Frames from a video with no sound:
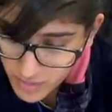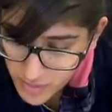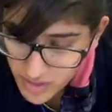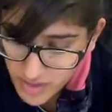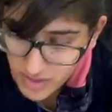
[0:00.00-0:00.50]

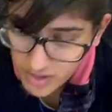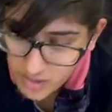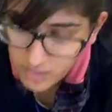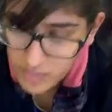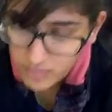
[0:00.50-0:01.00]
work around the
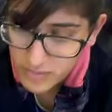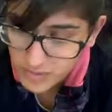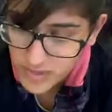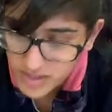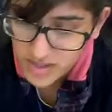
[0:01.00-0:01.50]
problem to
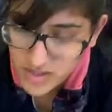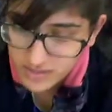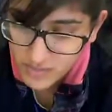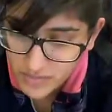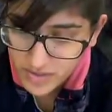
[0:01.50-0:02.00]
make it easier
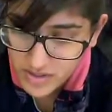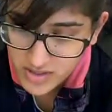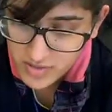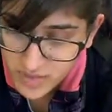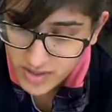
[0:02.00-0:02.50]
for the
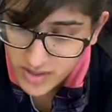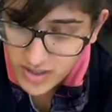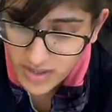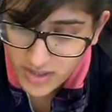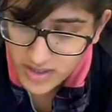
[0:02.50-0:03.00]
participant.
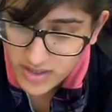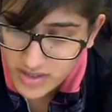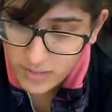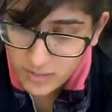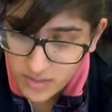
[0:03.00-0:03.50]
An
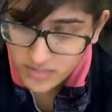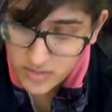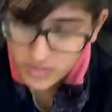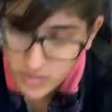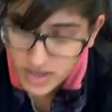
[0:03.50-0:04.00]
example of this
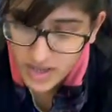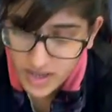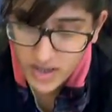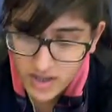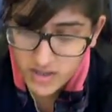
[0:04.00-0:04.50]
would be like
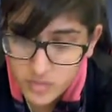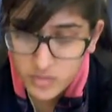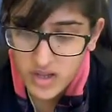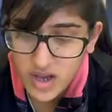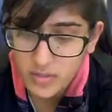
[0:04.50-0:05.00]
someone with
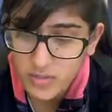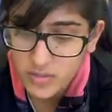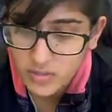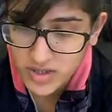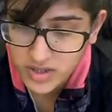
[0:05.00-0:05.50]
high blood
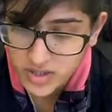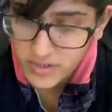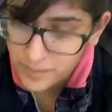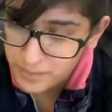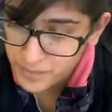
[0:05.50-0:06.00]
pressure.
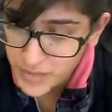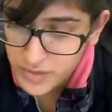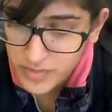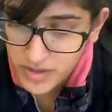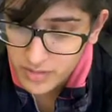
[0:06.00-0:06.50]
You'd
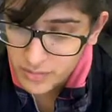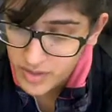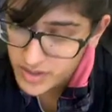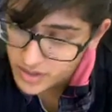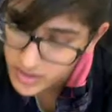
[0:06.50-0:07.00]
make them
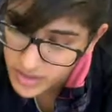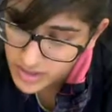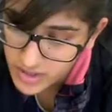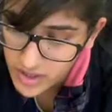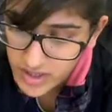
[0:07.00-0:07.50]
work like
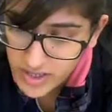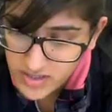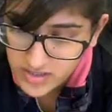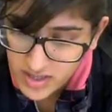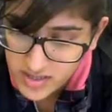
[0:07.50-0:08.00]
regular
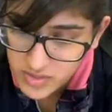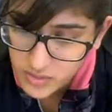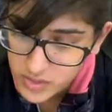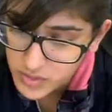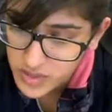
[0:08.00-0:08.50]
exercise,
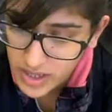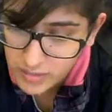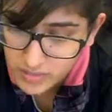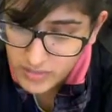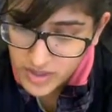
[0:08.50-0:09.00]
which will help
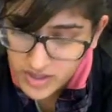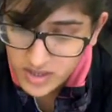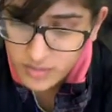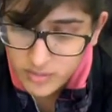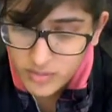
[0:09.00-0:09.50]
maintain
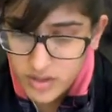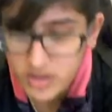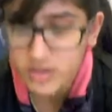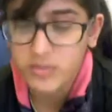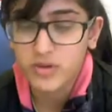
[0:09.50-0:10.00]

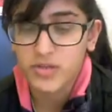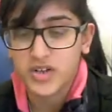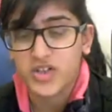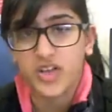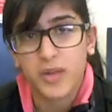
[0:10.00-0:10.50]
blood pressure
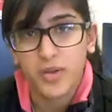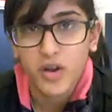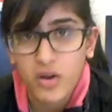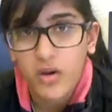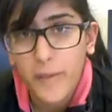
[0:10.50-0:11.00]
and keep it low.